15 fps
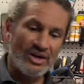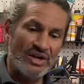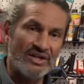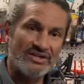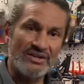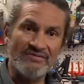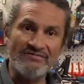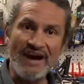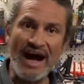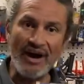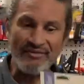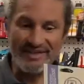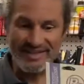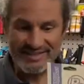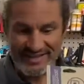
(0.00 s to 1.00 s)
some
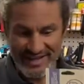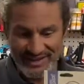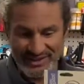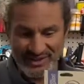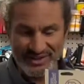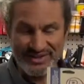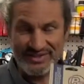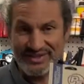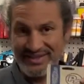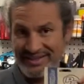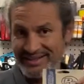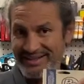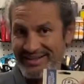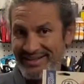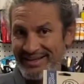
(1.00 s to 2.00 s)
valve extenders
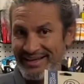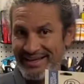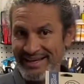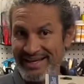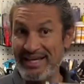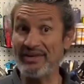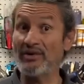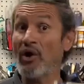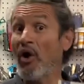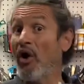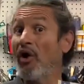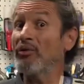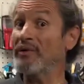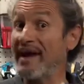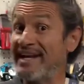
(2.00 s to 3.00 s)
either
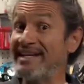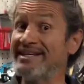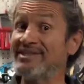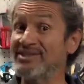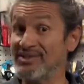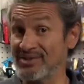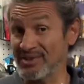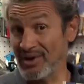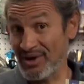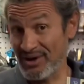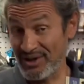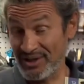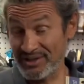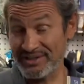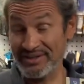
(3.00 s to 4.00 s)
already
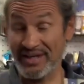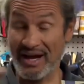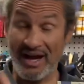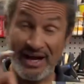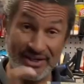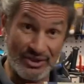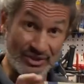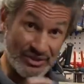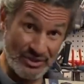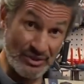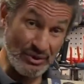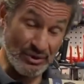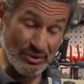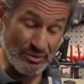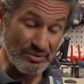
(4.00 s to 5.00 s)
installed on your
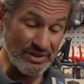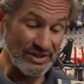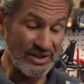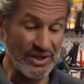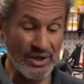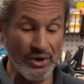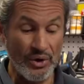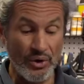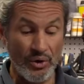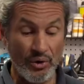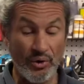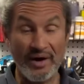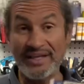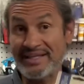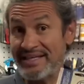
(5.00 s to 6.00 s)
tube,
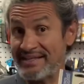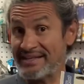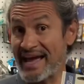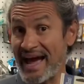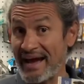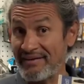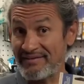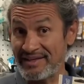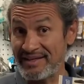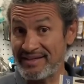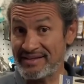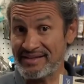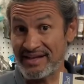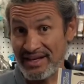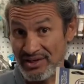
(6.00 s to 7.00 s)
or at least have
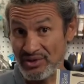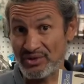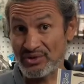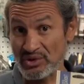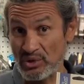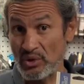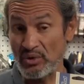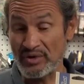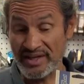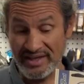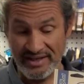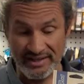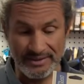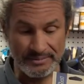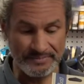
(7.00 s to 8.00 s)
these in your
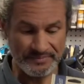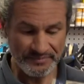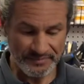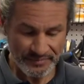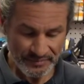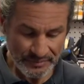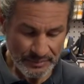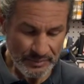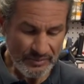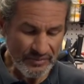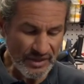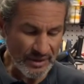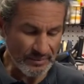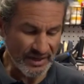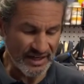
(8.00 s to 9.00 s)
toolkit,
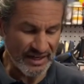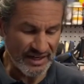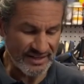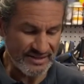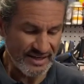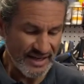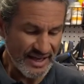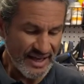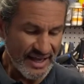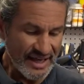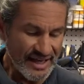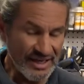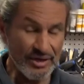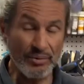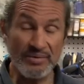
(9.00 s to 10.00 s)
because
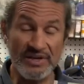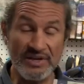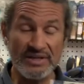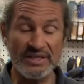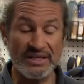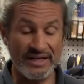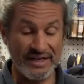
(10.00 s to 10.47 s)
it'll be,